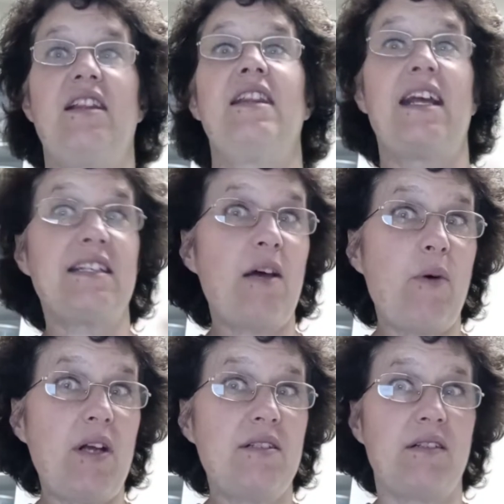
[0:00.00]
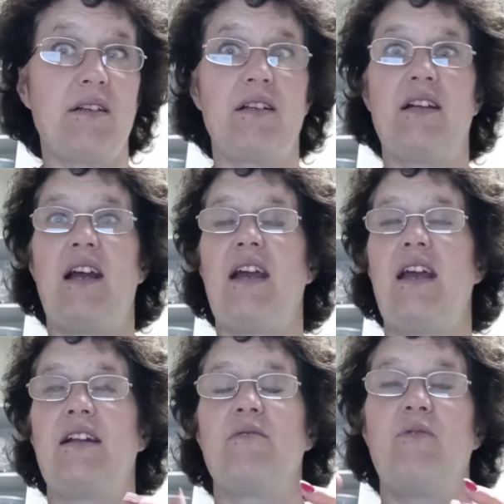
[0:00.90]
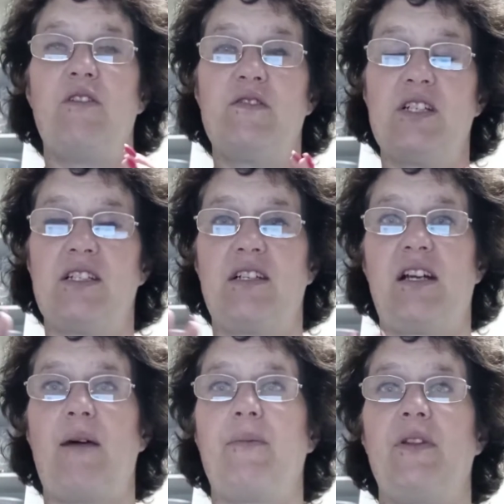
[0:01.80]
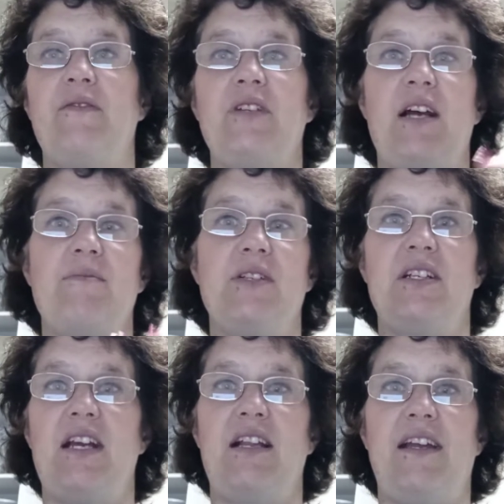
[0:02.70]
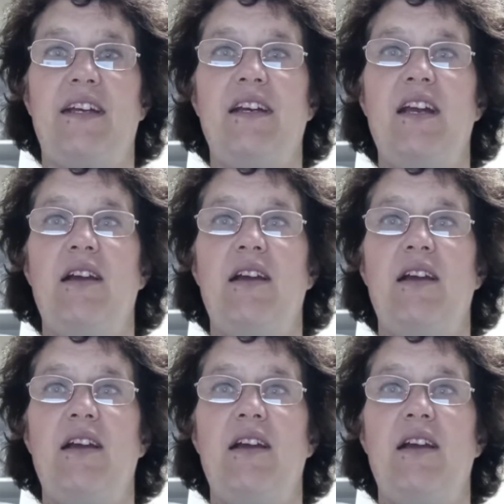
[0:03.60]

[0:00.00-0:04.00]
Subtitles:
That's how I started. I had to move just a couple of times a day, like